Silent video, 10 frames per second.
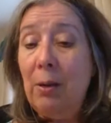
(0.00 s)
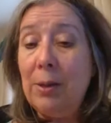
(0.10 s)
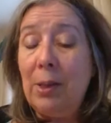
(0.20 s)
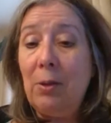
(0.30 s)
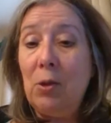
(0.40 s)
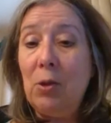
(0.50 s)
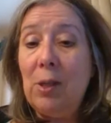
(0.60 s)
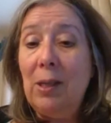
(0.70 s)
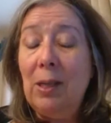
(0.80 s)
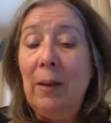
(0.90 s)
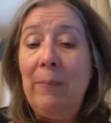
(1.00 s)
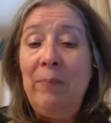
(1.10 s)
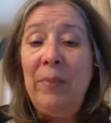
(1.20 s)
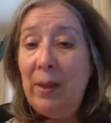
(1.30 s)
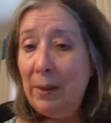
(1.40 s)
called Santa Giustina,
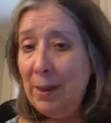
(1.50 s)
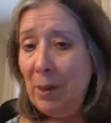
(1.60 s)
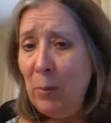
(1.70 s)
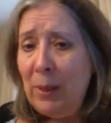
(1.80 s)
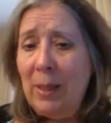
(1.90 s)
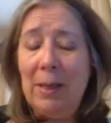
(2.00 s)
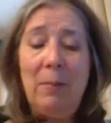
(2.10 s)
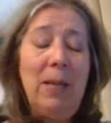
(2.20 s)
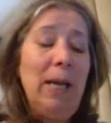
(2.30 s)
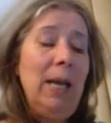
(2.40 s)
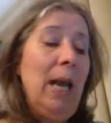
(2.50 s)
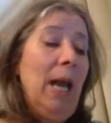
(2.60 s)
and I'll tell you about that in a minute.